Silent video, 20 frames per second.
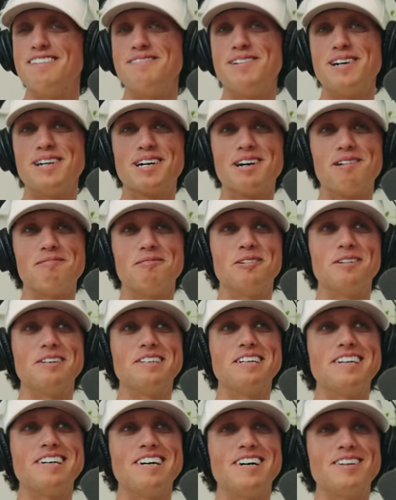I've had a
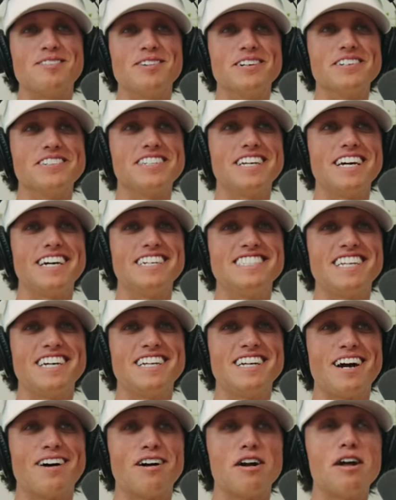couple unreal days
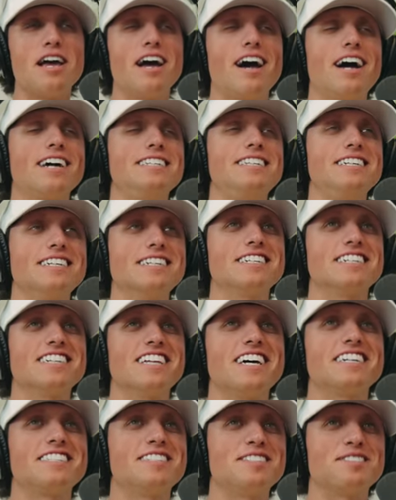that are ideally
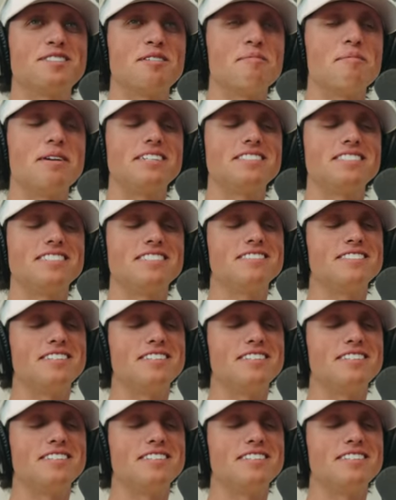like just amazing.